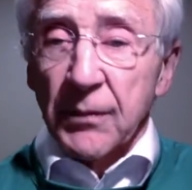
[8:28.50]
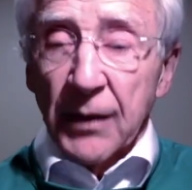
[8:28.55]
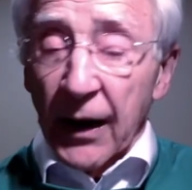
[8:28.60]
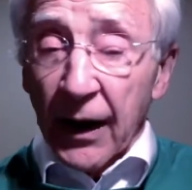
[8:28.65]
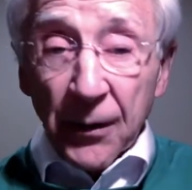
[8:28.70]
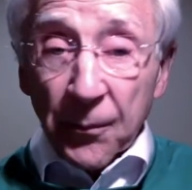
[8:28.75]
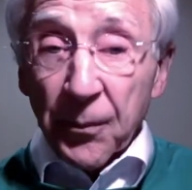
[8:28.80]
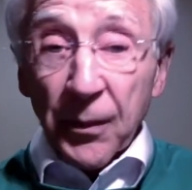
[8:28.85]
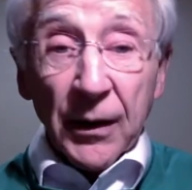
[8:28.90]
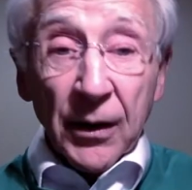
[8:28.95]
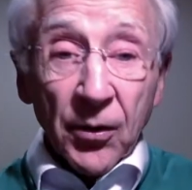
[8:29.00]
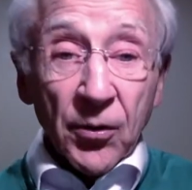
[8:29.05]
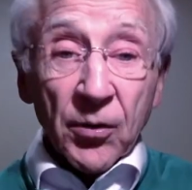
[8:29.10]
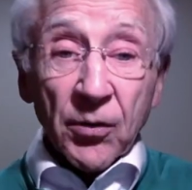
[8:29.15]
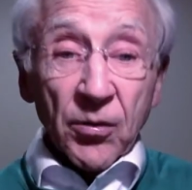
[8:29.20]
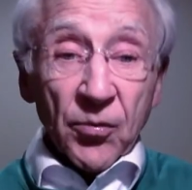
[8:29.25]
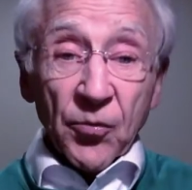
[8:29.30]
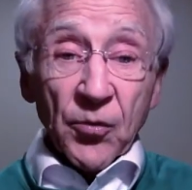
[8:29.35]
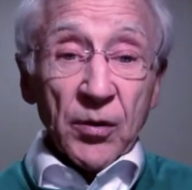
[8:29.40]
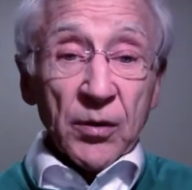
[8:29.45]
our
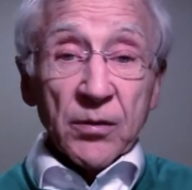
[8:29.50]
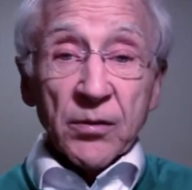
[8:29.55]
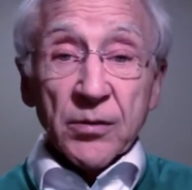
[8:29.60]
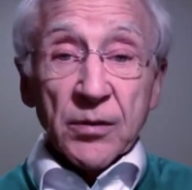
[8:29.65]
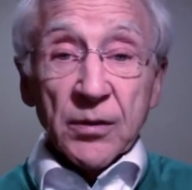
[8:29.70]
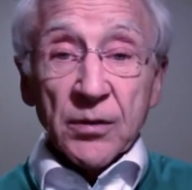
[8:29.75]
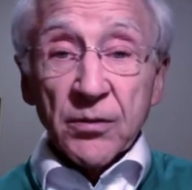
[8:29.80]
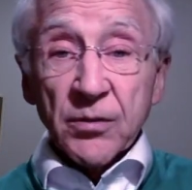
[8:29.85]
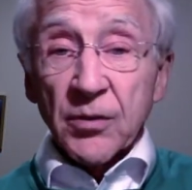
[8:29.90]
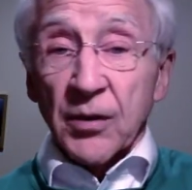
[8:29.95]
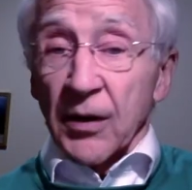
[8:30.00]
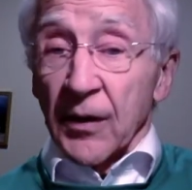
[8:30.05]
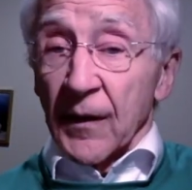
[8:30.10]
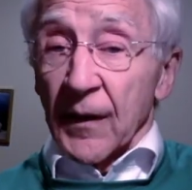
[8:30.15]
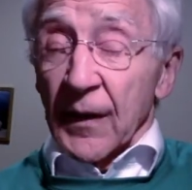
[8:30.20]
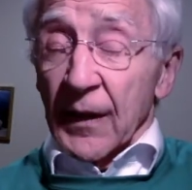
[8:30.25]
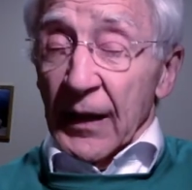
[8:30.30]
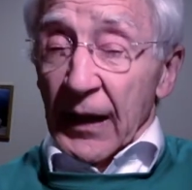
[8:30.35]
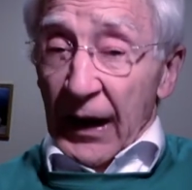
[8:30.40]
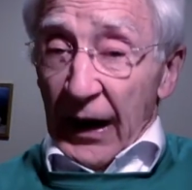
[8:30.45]
parents, for instance,
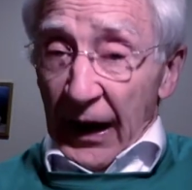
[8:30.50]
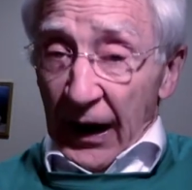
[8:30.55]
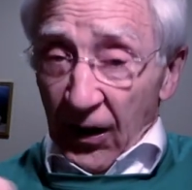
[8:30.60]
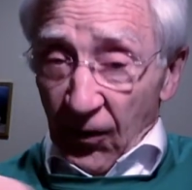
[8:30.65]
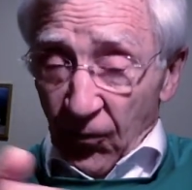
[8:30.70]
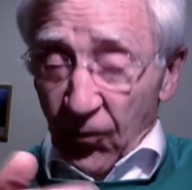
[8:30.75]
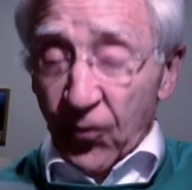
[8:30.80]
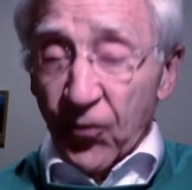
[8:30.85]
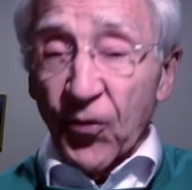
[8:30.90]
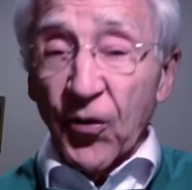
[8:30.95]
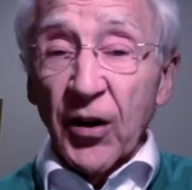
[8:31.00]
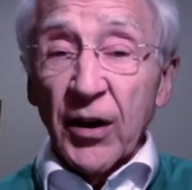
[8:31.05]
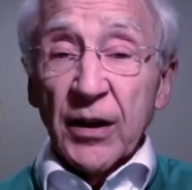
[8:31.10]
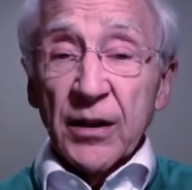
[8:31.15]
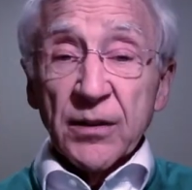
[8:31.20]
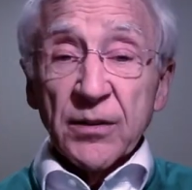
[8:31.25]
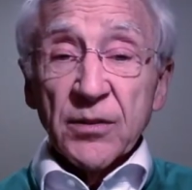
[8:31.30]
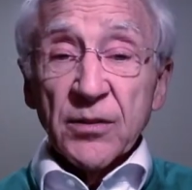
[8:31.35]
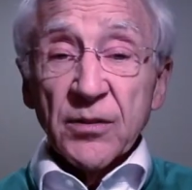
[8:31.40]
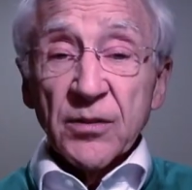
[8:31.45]
our
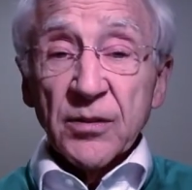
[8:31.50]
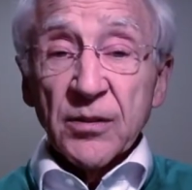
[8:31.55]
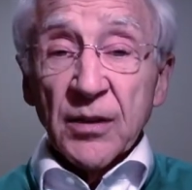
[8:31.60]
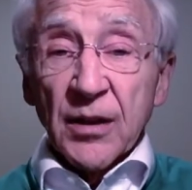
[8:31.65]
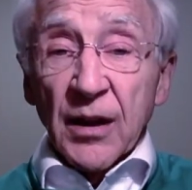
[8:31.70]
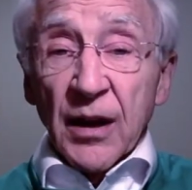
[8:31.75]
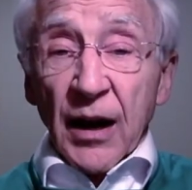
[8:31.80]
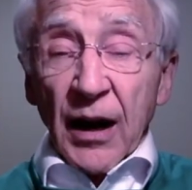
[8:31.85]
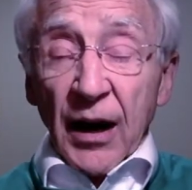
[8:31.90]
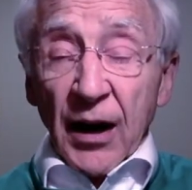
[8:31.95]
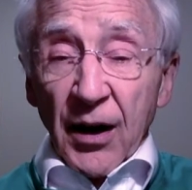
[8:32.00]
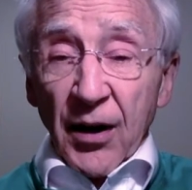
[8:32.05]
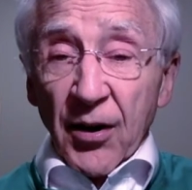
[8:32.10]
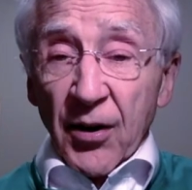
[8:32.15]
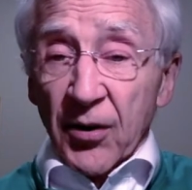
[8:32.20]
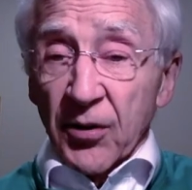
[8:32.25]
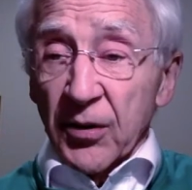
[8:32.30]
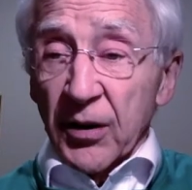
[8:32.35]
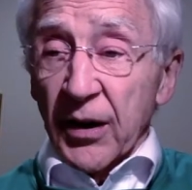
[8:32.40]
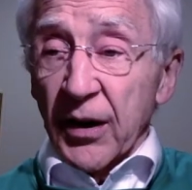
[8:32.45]
friends,
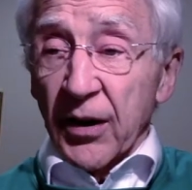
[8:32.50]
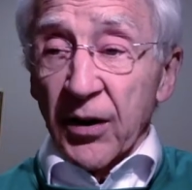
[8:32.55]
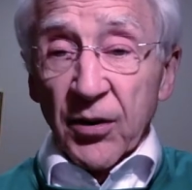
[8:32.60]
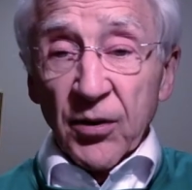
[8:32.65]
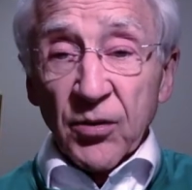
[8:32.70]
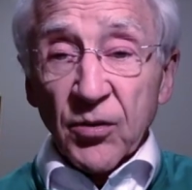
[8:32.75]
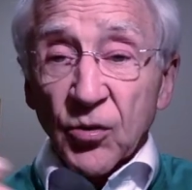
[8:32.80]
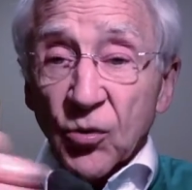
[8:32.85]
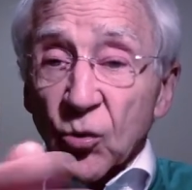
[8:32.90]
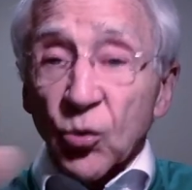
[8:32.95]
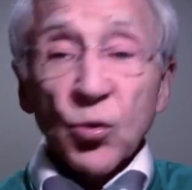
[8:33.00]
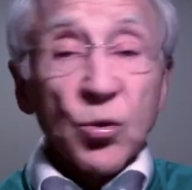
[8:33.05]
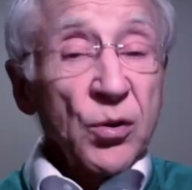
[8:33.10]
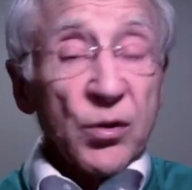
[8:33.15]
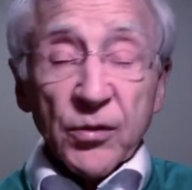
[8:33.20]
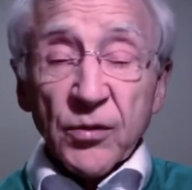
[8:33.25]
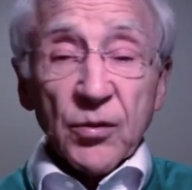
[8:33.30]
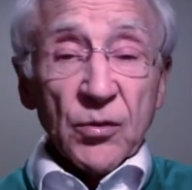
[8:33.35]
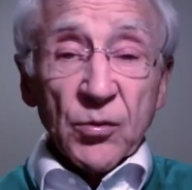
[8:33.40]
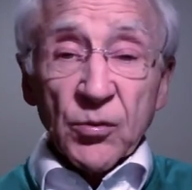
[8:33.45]
our our school
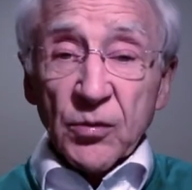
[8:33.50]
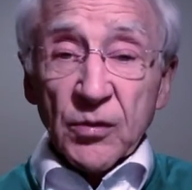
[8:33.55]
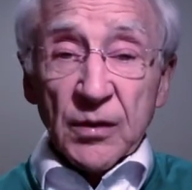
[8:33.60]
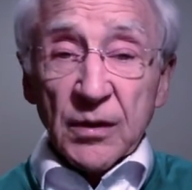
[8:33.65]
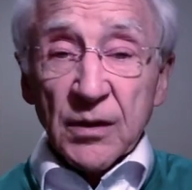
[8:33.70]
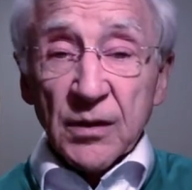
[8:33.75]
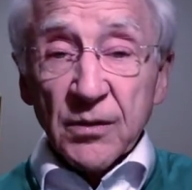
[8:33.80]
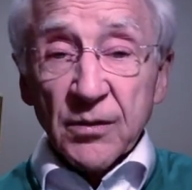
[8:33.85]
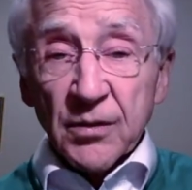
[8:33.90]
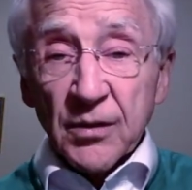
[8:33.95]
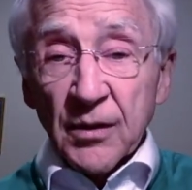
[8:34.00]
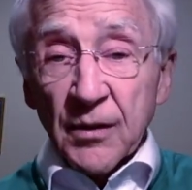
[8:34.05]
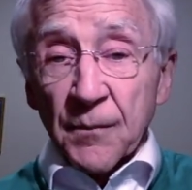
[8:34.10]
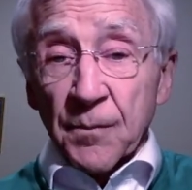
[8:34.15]
associates.